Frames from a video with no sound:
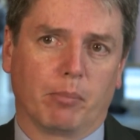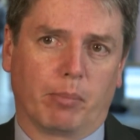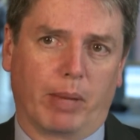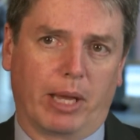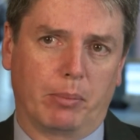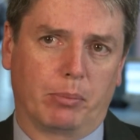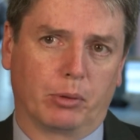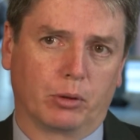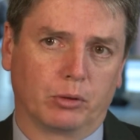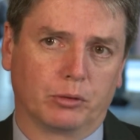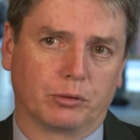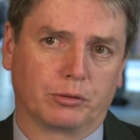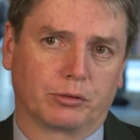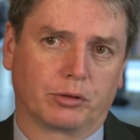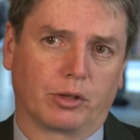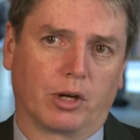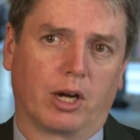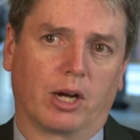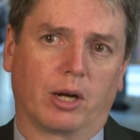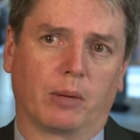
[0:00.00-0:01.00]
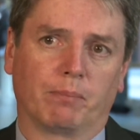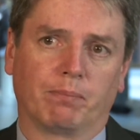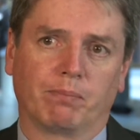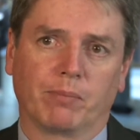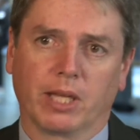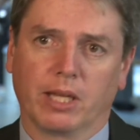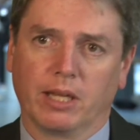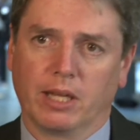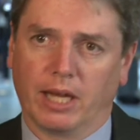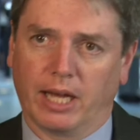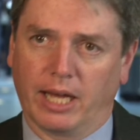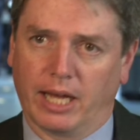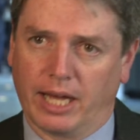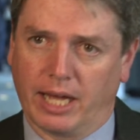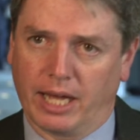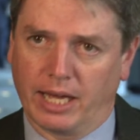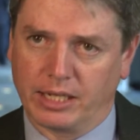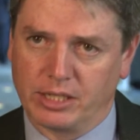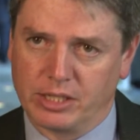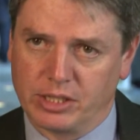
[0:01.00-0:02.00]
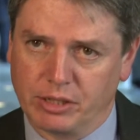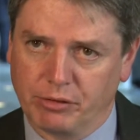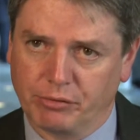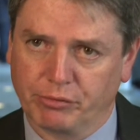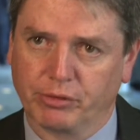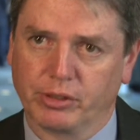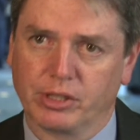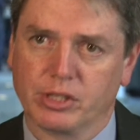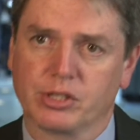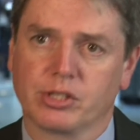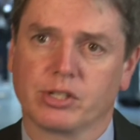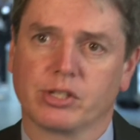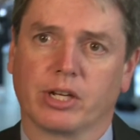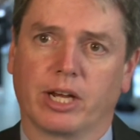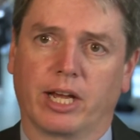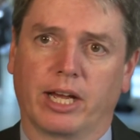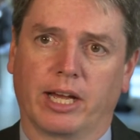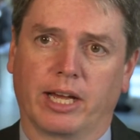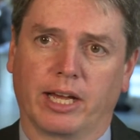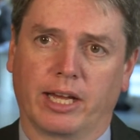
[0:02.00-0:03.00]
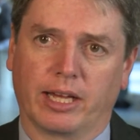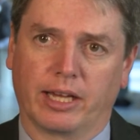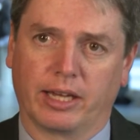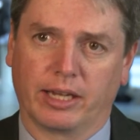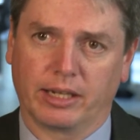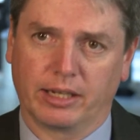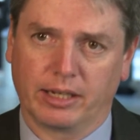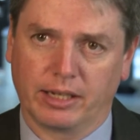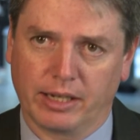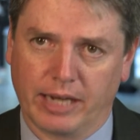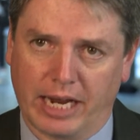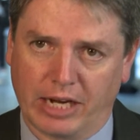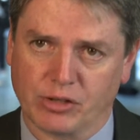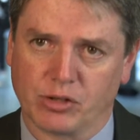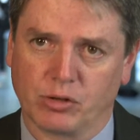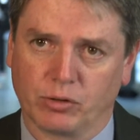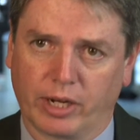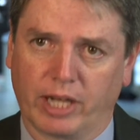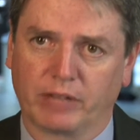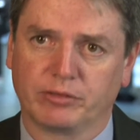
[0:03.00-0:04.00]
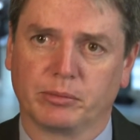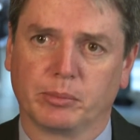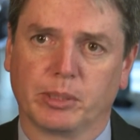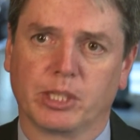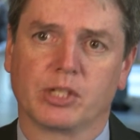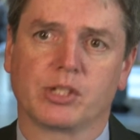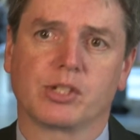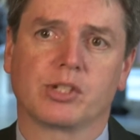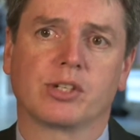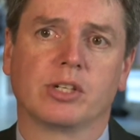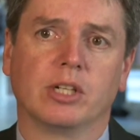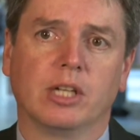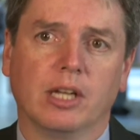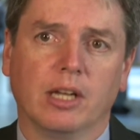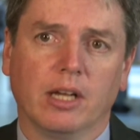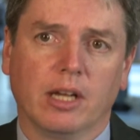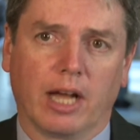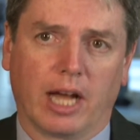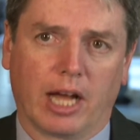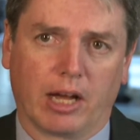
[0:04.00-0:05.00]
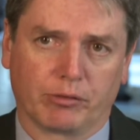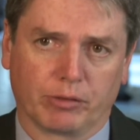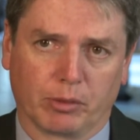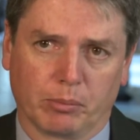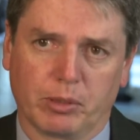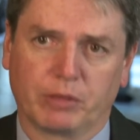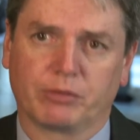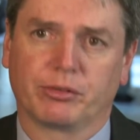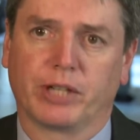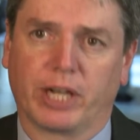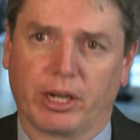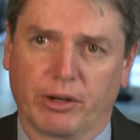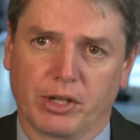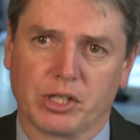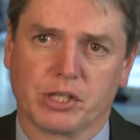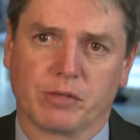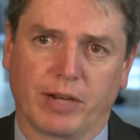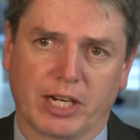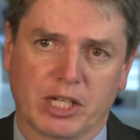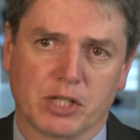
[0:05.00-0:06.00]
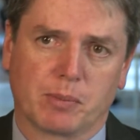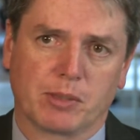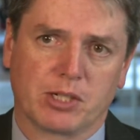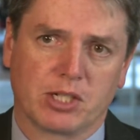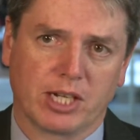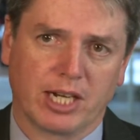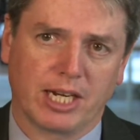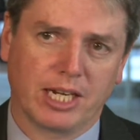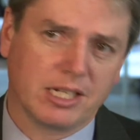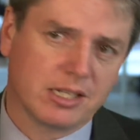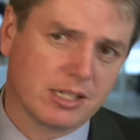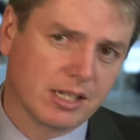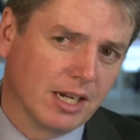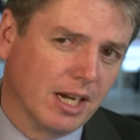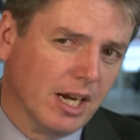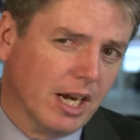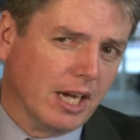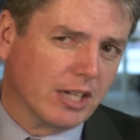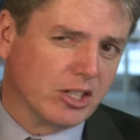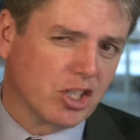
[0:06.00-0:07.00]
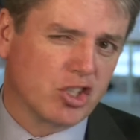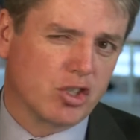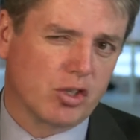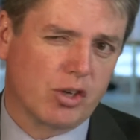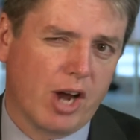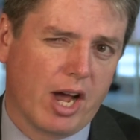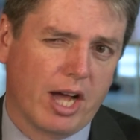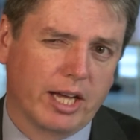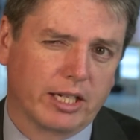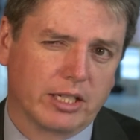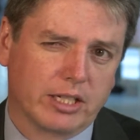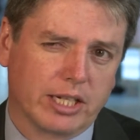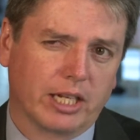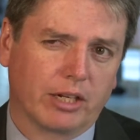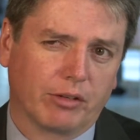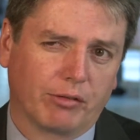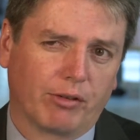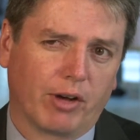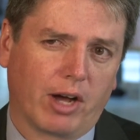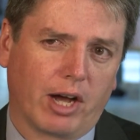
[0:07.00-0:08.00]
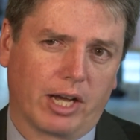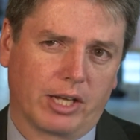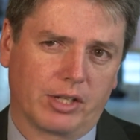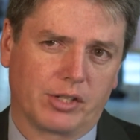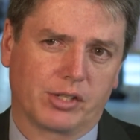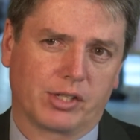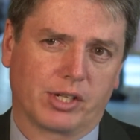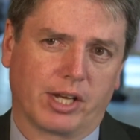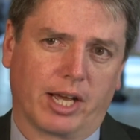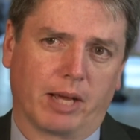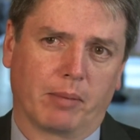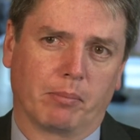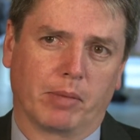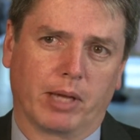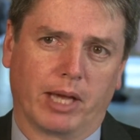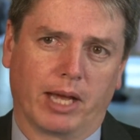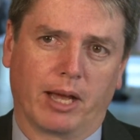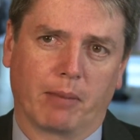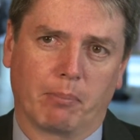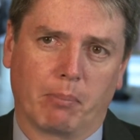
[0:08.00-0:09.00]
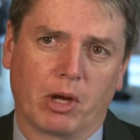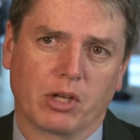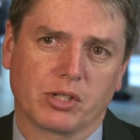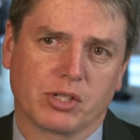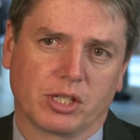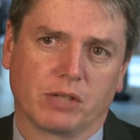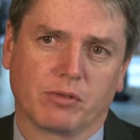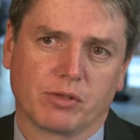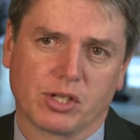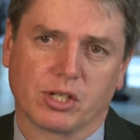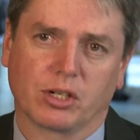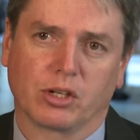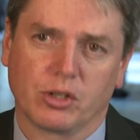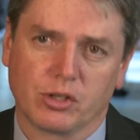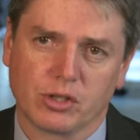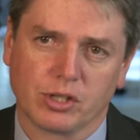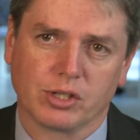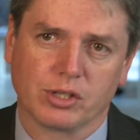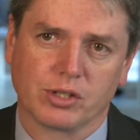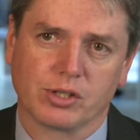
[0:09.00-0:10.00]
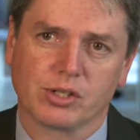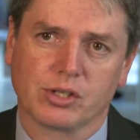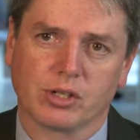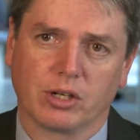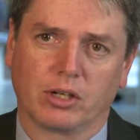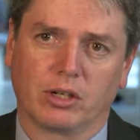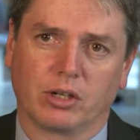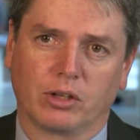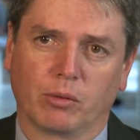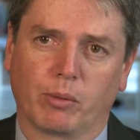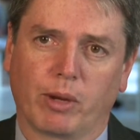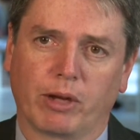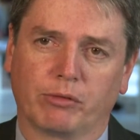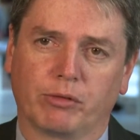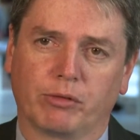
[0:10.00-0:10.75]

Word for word: people from uh, different uh, national governments uh, from different areas of expertise to try and identify some uh, positive solutions uh, on the way